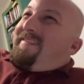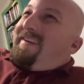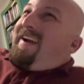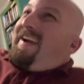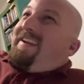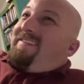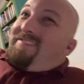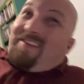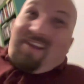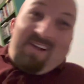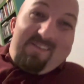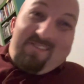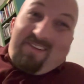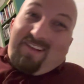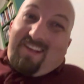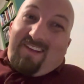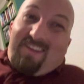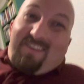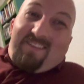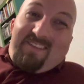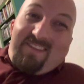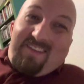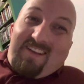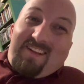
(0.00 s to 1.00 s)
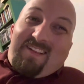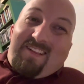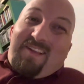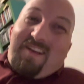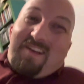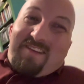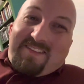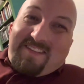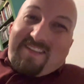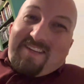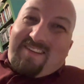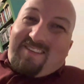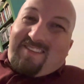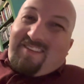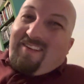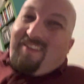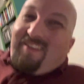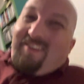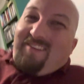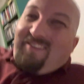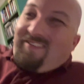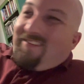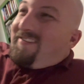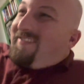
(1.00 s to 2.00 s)
I have Tyreek Hill in a lot of leagues.
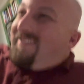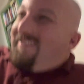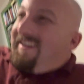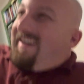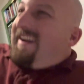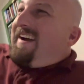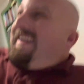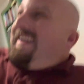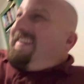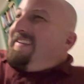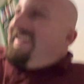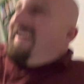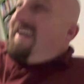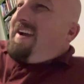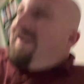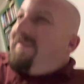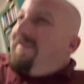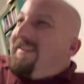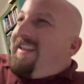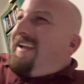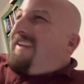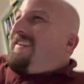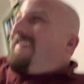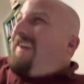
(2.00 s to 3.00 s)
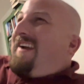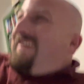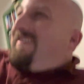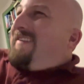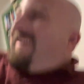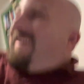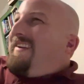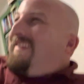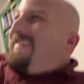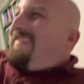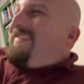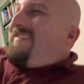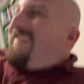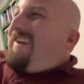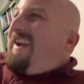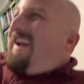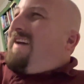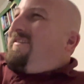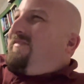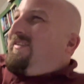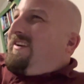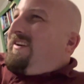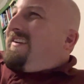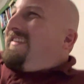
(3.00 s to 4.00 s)
So uh, yeah, I would like Tyreek Hill to
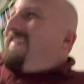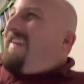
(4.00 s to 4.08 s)
have a good